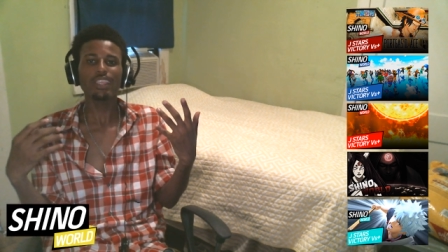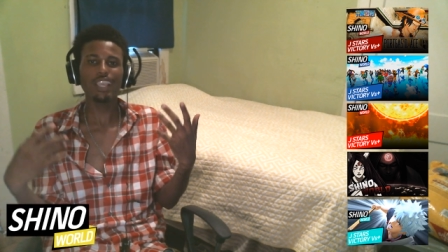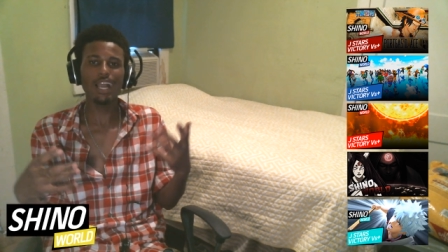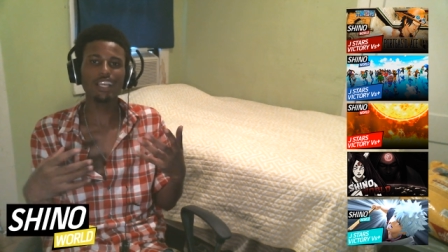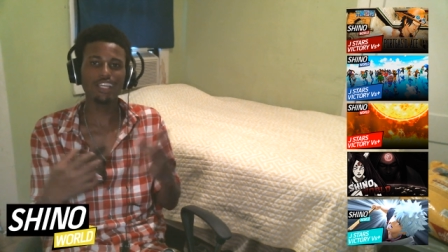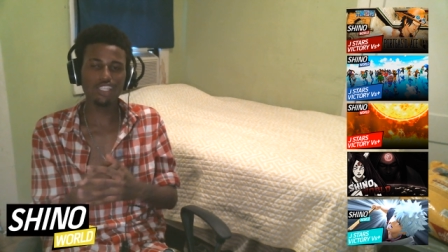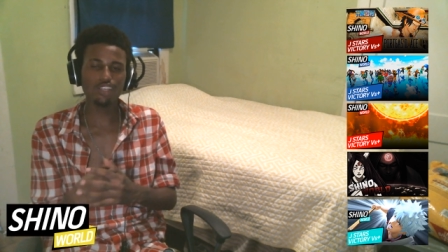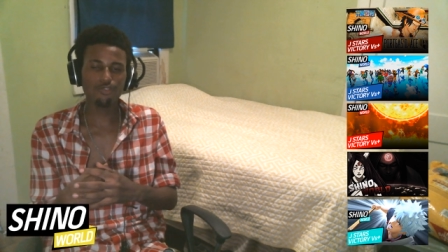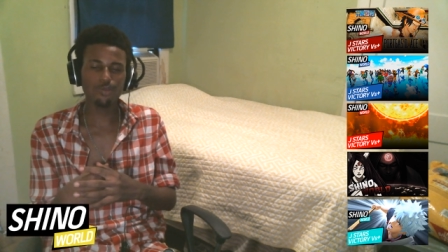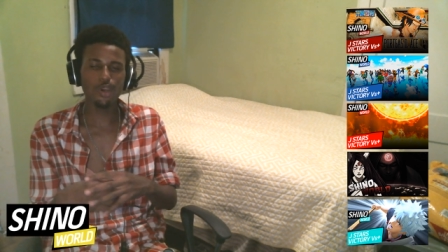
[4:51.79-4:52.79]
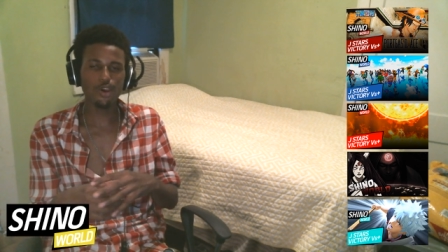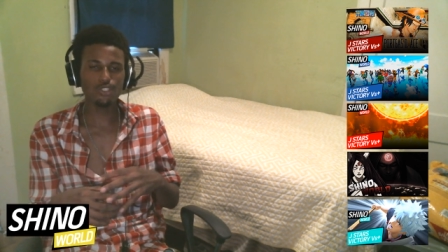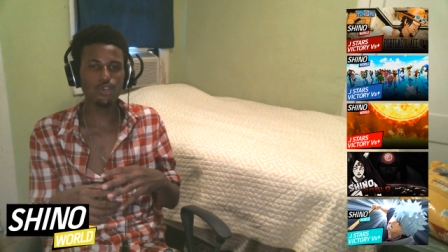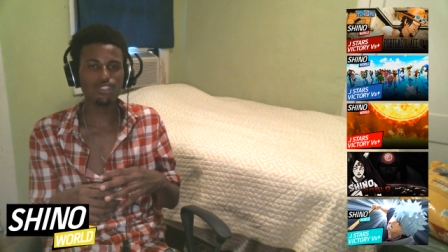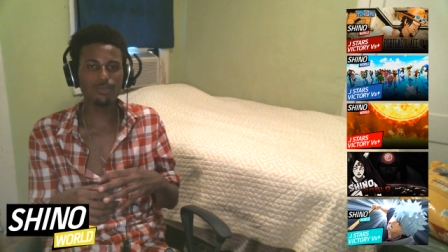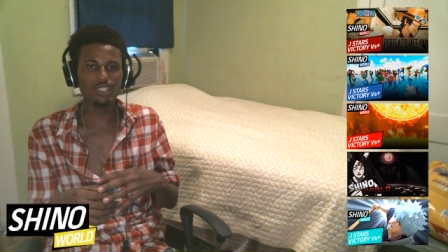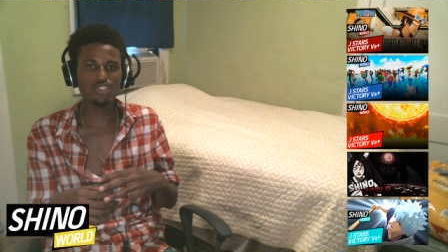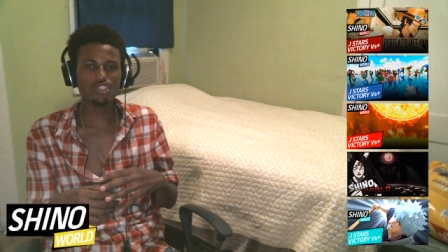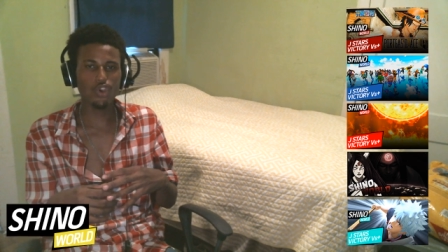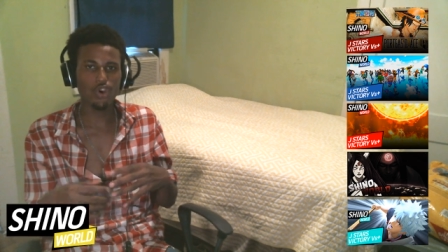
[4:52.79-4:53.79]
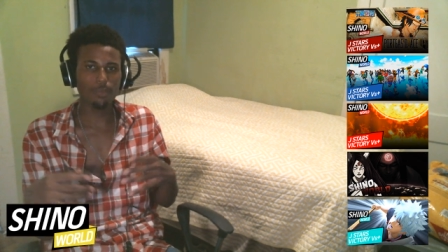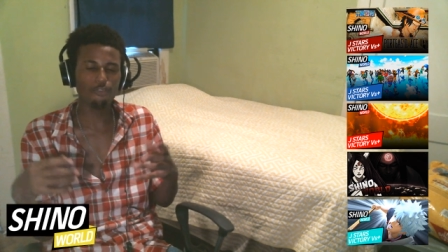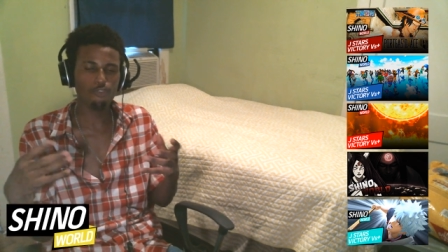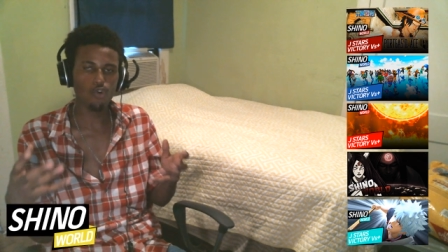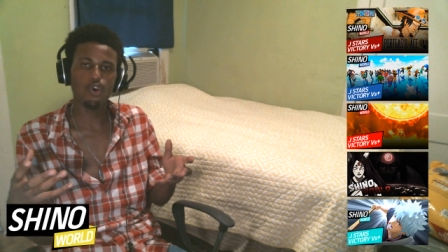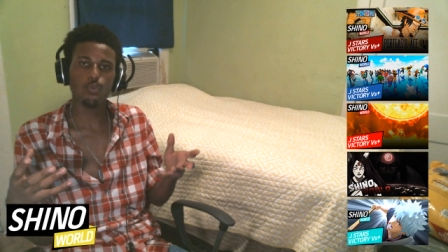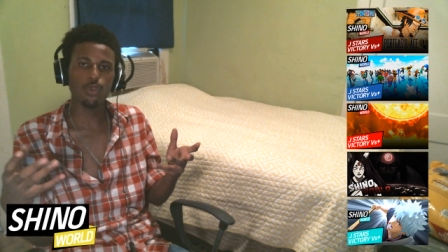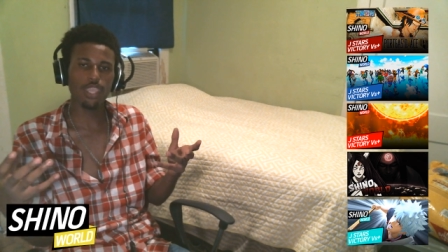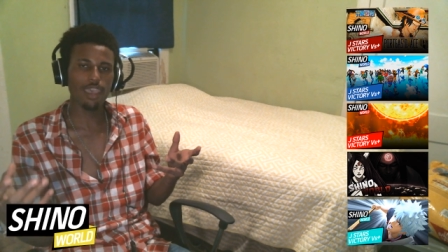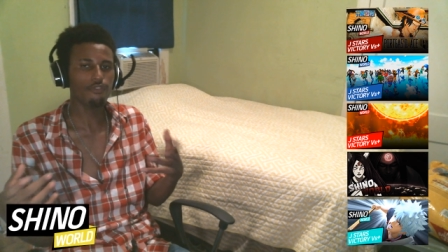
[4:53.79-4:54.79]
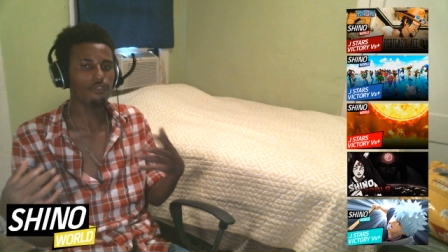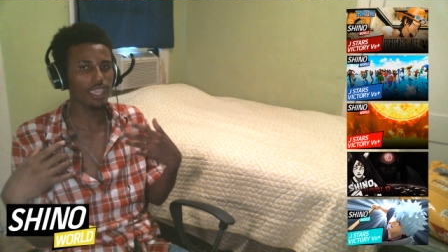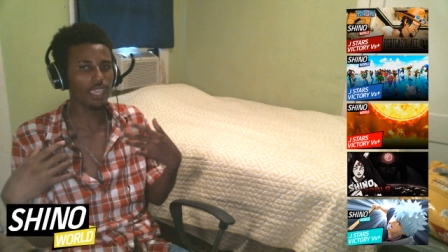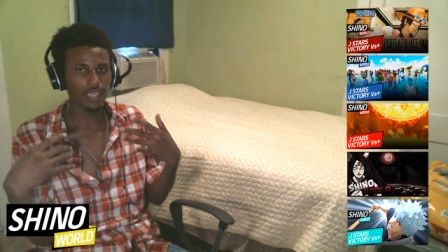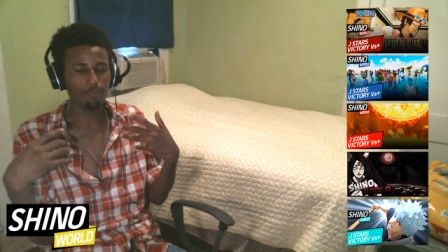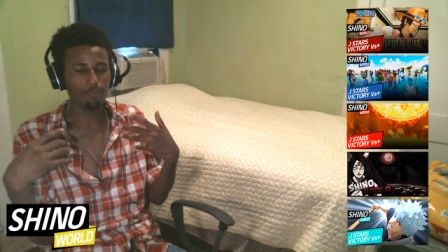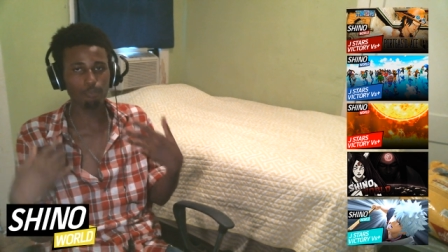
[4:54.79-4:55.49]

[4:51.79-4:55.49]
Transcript: The Kaguya from Naruto Ultimate Ninja Storm 4. We have a